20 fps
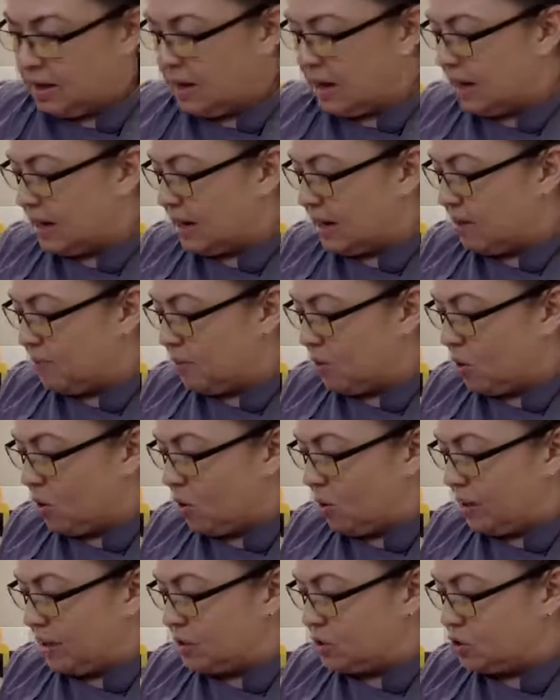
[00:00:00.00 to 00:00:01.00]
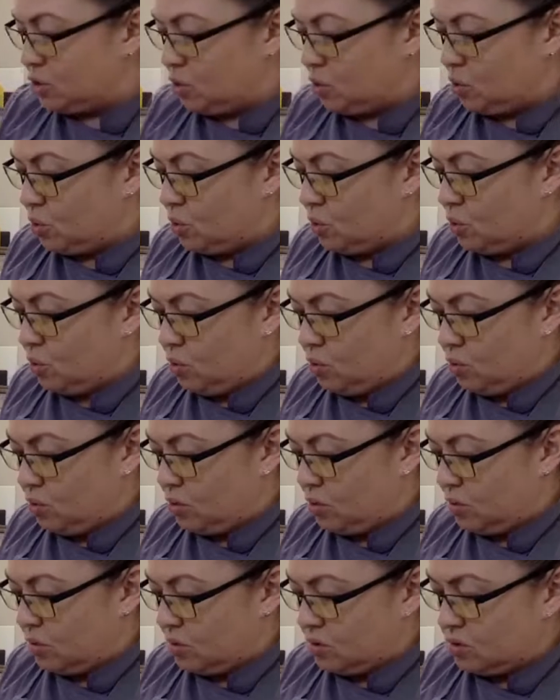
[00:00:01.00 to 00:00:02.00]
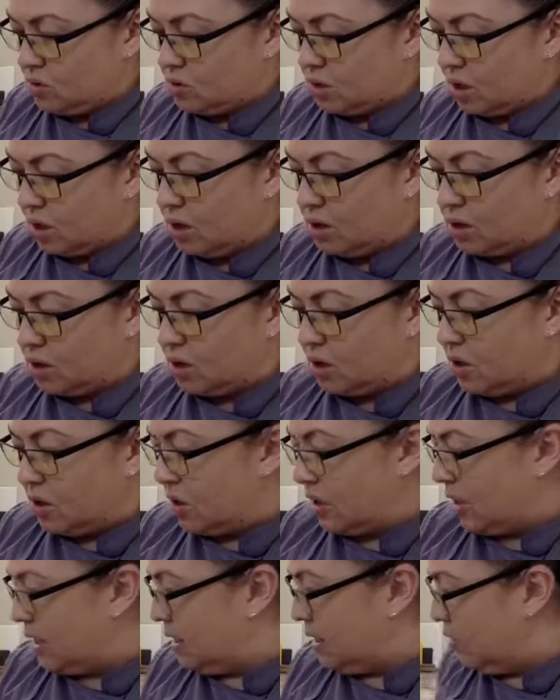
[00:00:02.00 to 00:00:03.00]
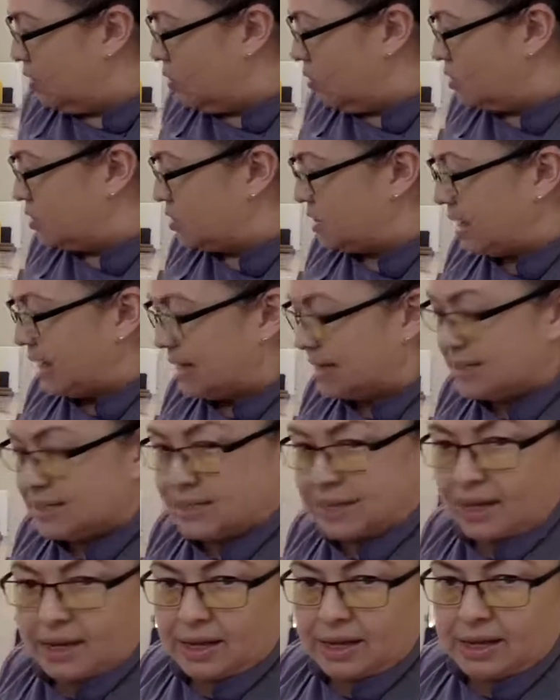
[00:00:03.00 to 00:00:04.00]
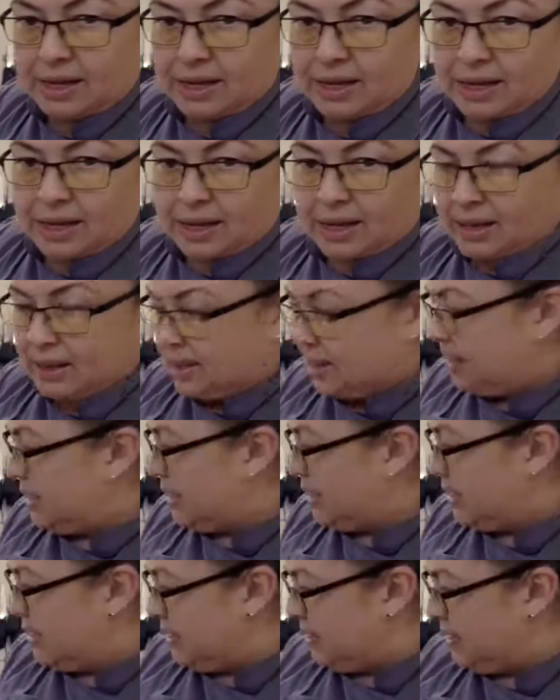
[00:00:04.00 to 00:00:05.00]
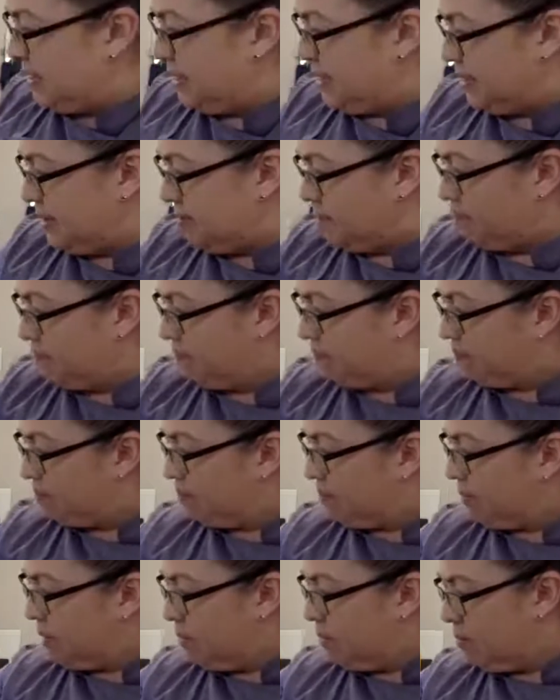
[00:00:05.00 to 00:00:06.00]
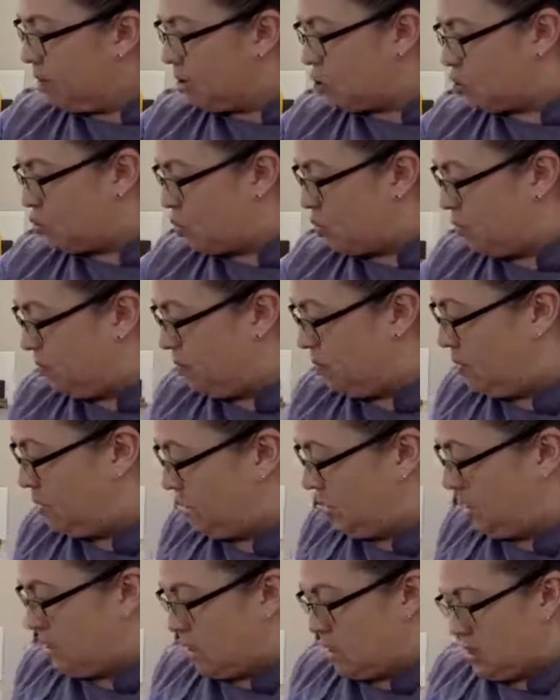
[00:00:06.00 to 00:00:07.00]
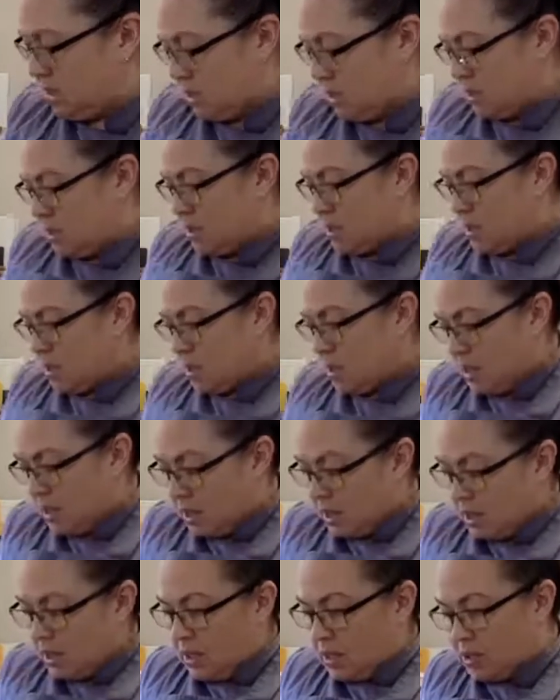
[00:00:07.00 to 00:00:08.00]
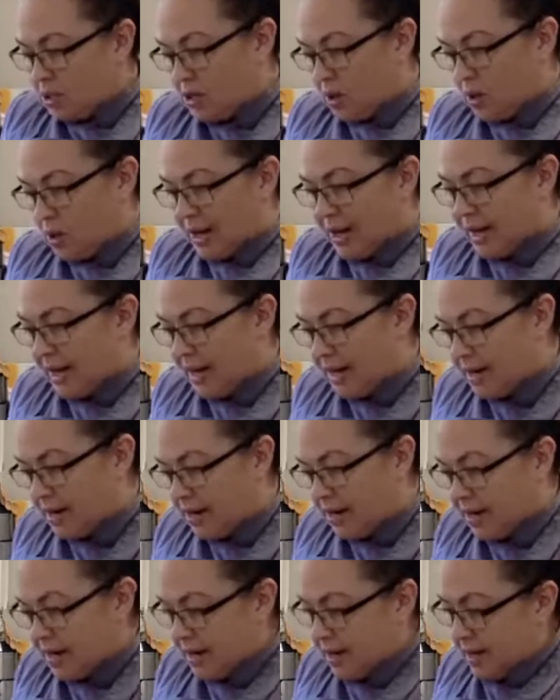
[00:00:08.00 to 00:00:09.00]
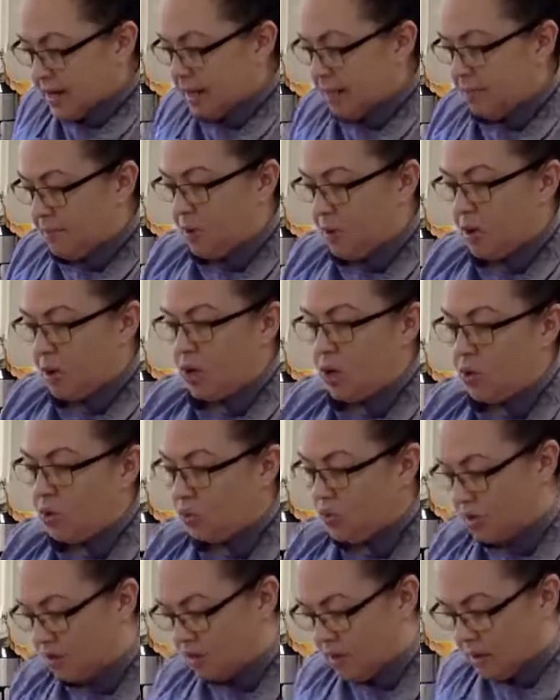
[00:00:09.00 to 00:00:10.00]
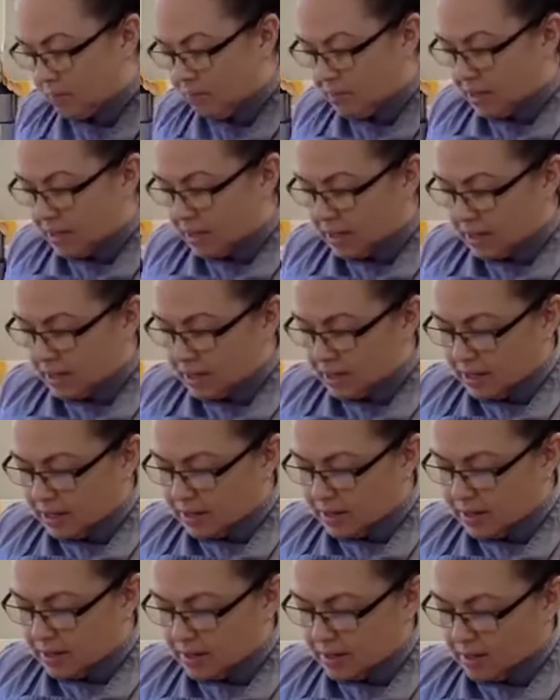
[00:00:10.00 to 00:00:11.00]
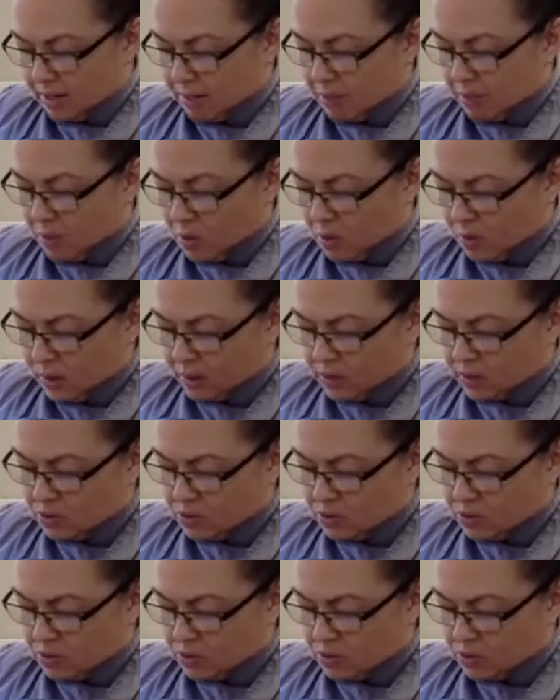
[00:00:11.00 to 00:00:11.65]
and I'm going to start cutting or slicing the mushroom. So again, I'm gonna use the same technique. I'm going